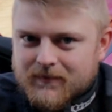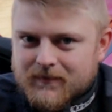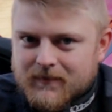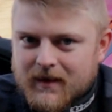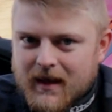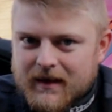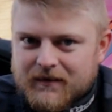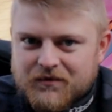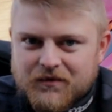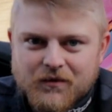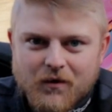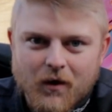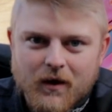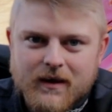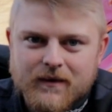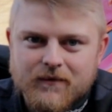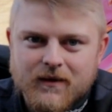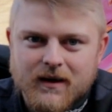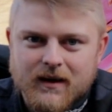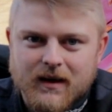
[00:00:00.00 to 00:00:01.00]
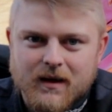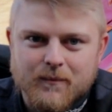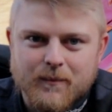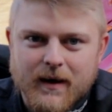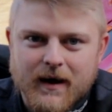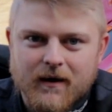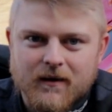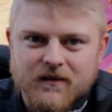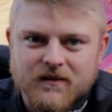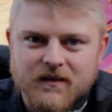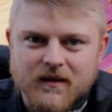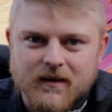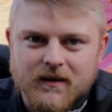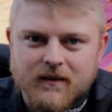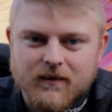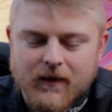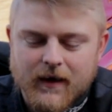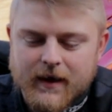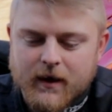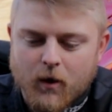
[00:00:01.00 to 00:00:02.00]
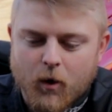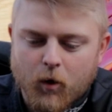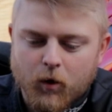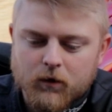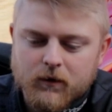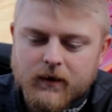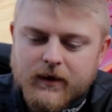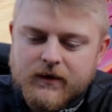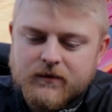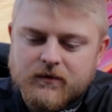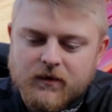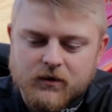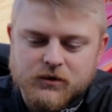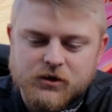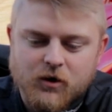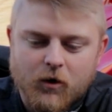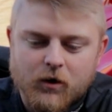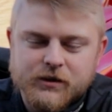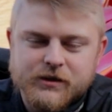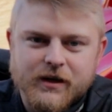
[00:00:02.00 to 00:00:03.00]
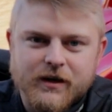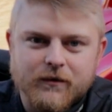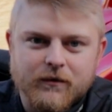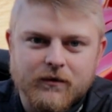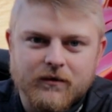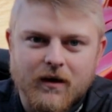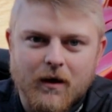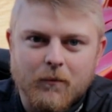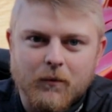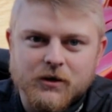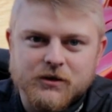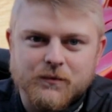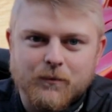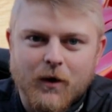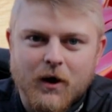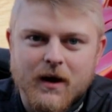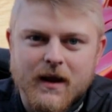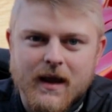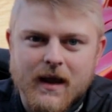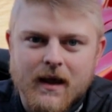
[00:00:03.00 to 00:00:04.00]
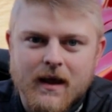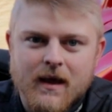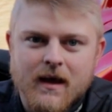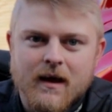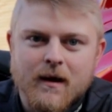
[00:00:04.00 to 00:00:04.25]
It's not even a comparison. Like, Harleys are charging you so much money,